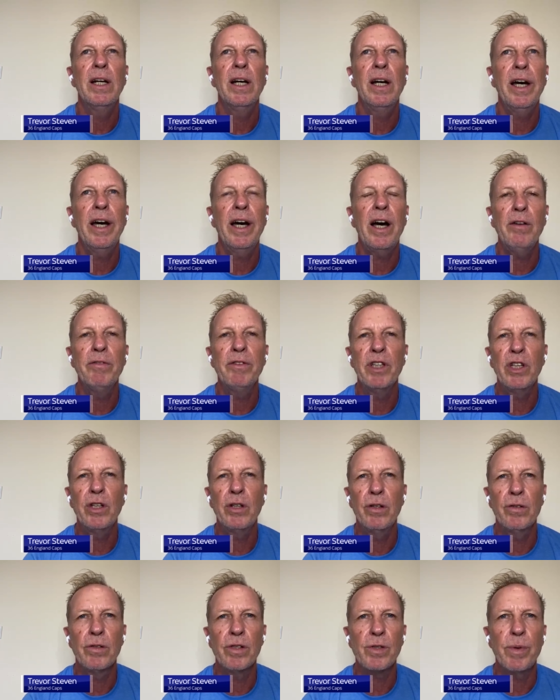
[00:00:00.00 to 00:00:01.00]
uh, of the
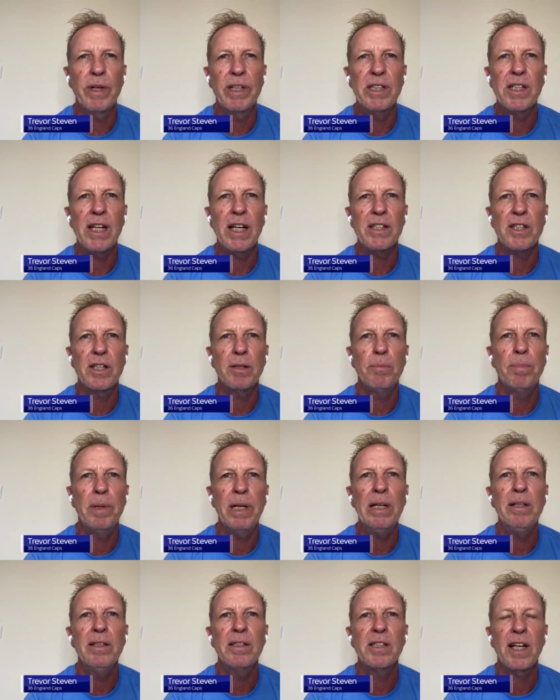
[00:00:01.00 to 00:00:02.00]
Euros when he's actually
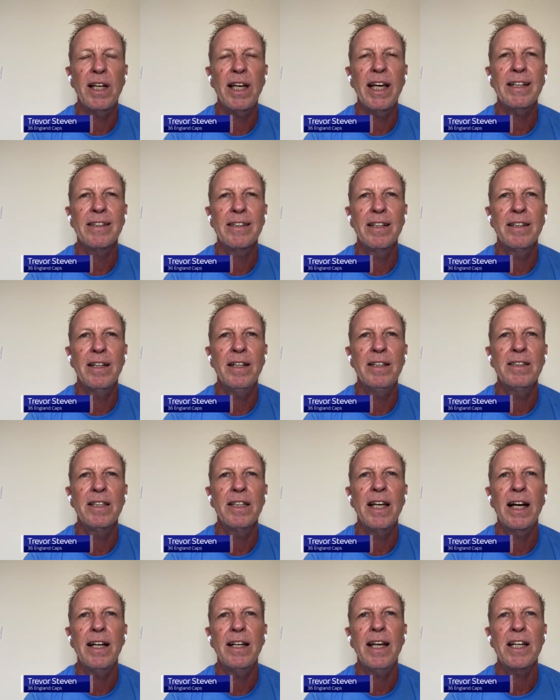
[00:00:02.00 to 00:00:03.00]
been selected into
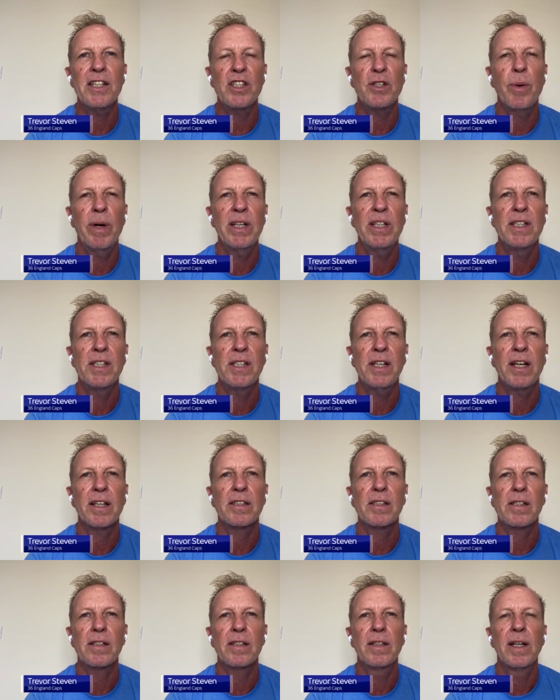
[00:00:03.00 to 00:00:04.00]
that last
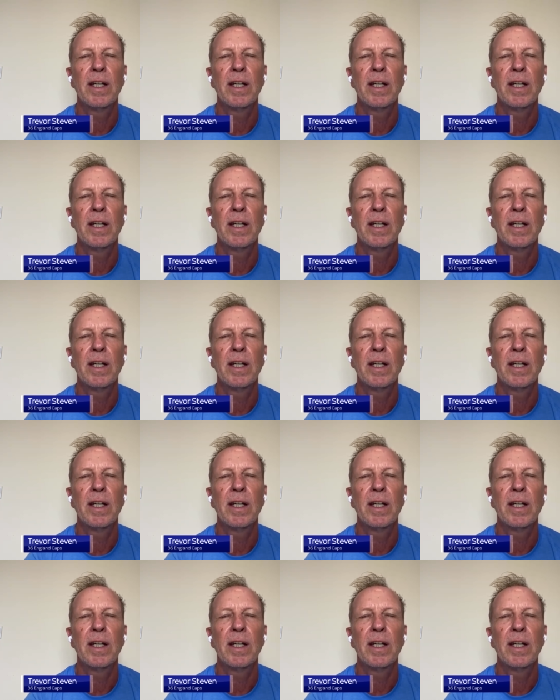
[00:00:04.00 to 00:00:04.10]
26.